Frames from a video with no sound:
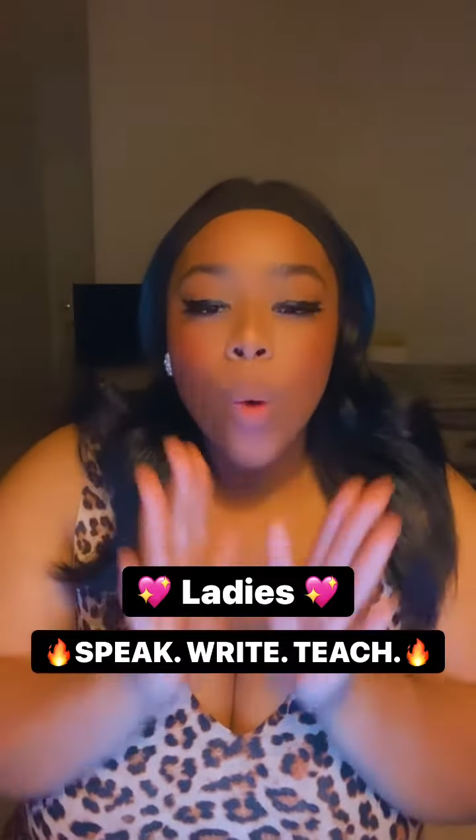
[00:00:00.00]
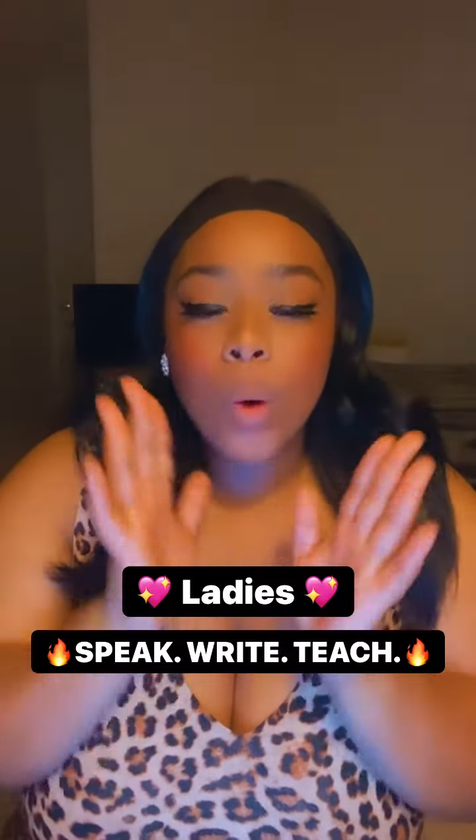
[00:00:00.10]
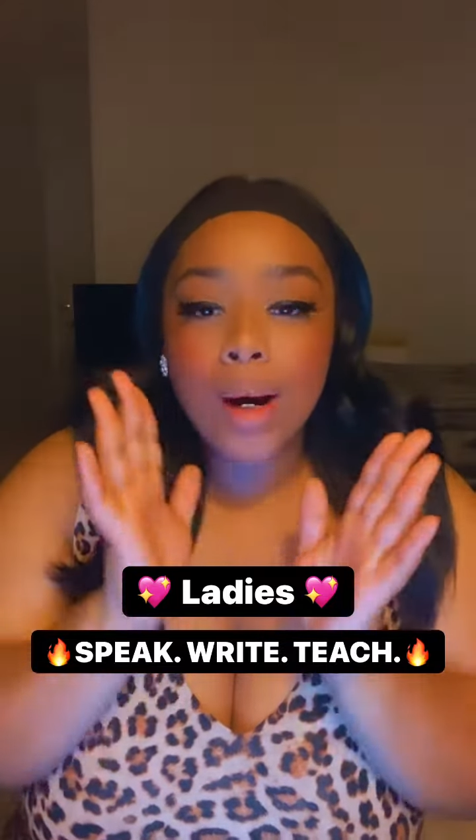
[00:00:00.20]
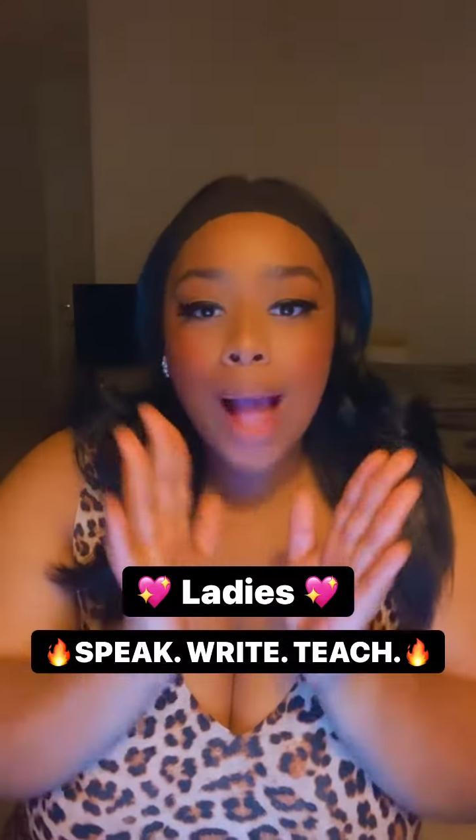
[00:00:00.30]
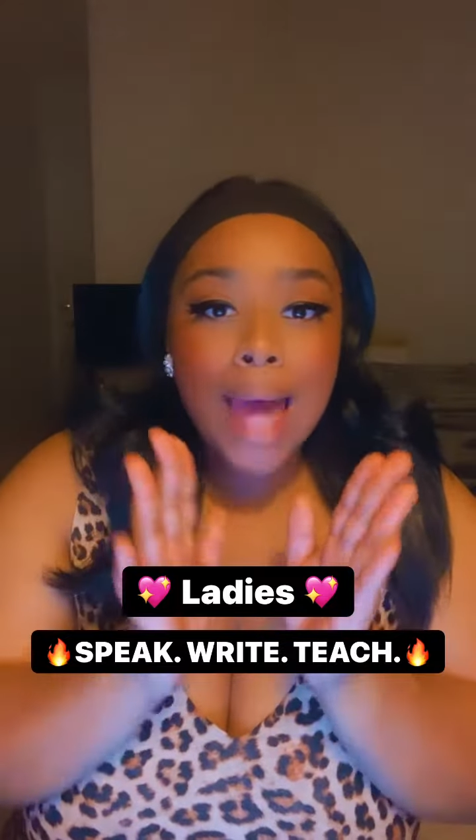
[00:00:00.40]

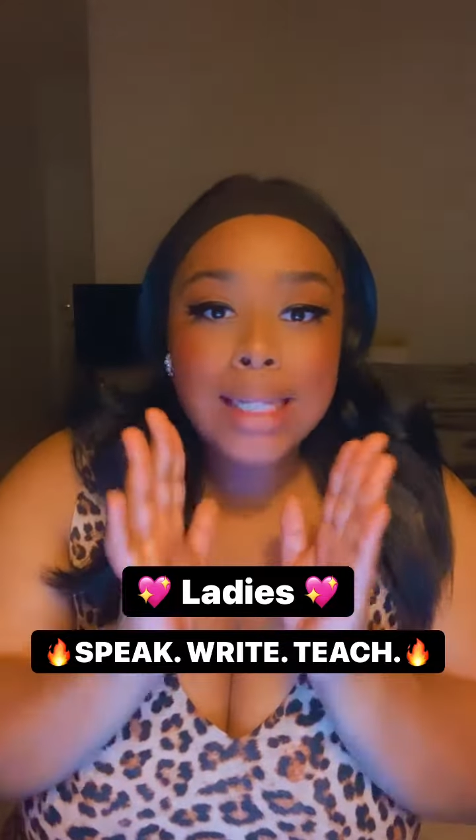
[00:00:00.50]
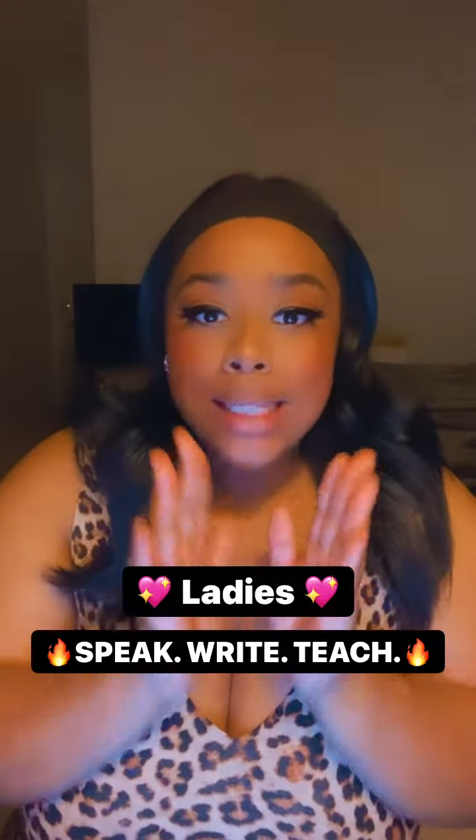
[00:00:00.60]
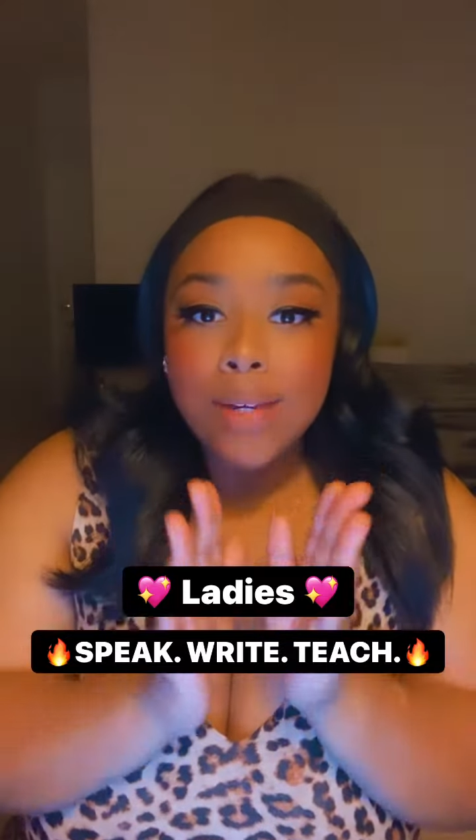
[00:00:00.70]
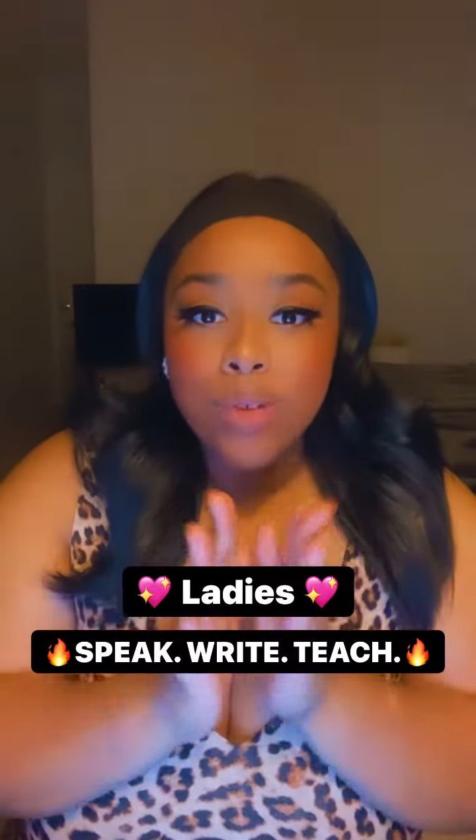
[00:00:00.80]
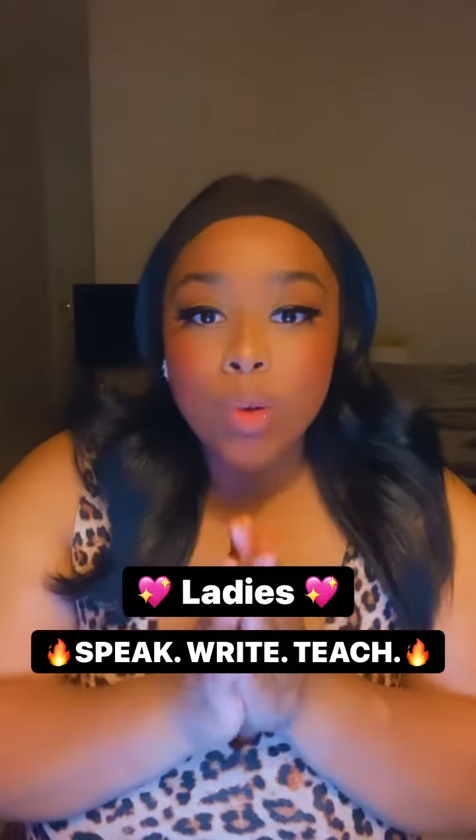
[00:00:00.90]
where God has
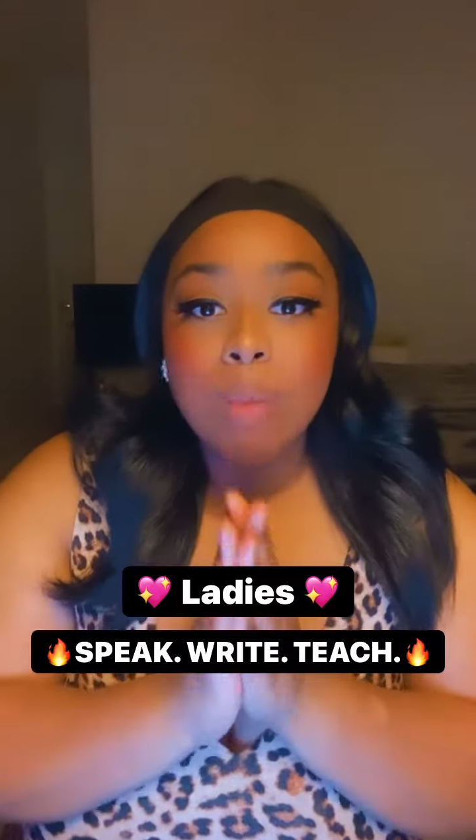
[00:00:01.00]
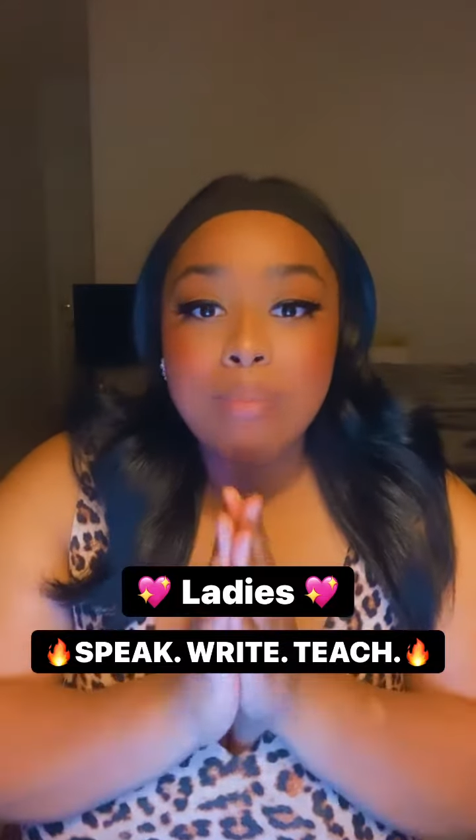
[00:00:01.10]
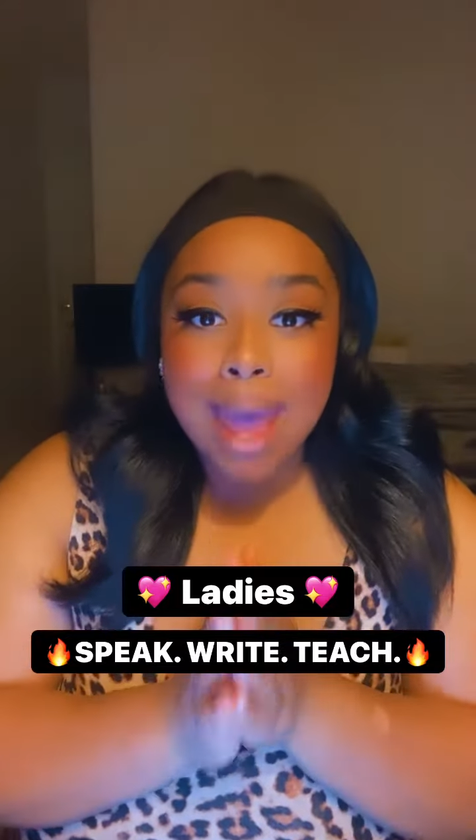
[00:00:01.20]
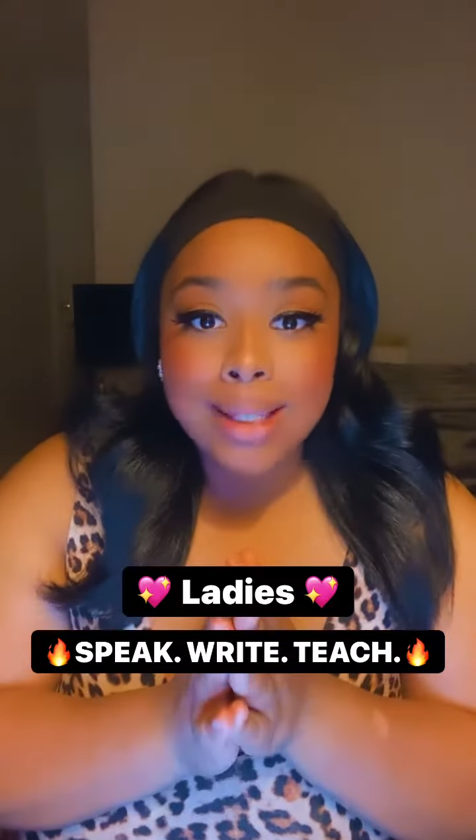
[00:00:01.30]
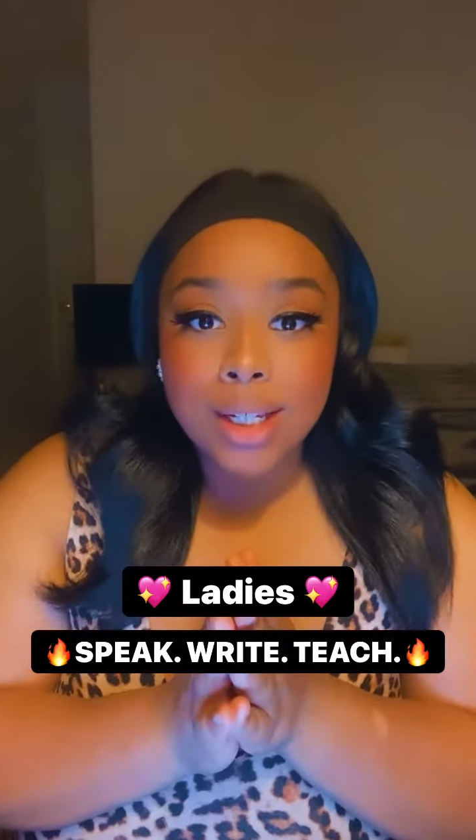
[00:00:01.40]
given you a
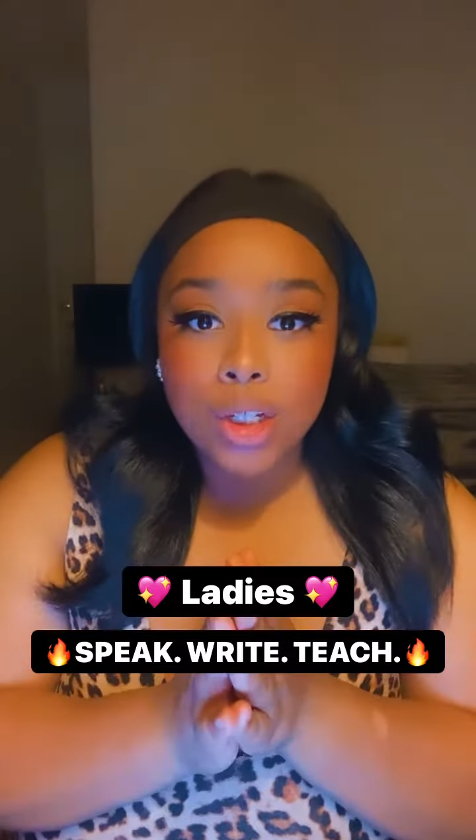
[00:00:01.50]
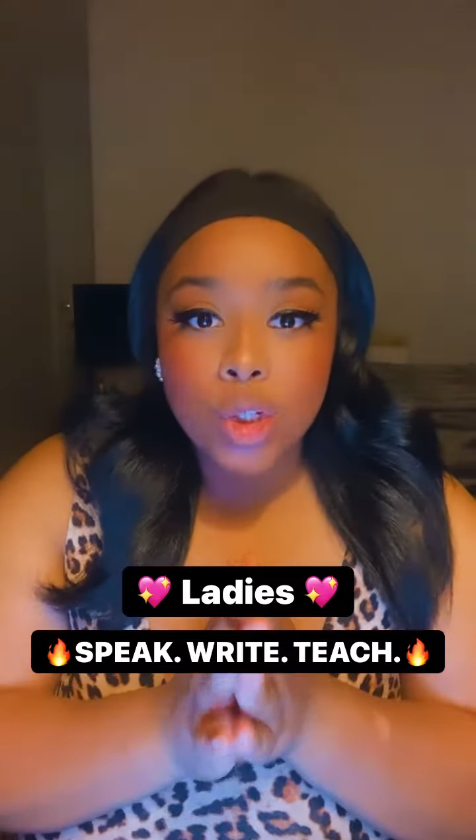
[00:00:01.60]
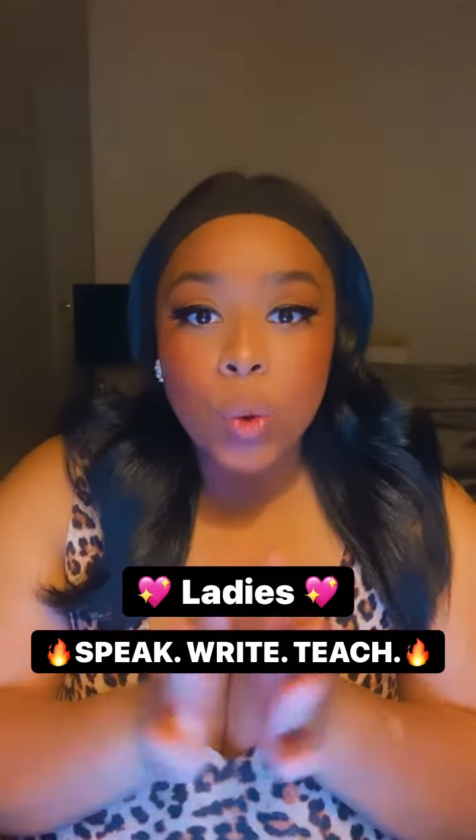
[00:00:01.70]
message.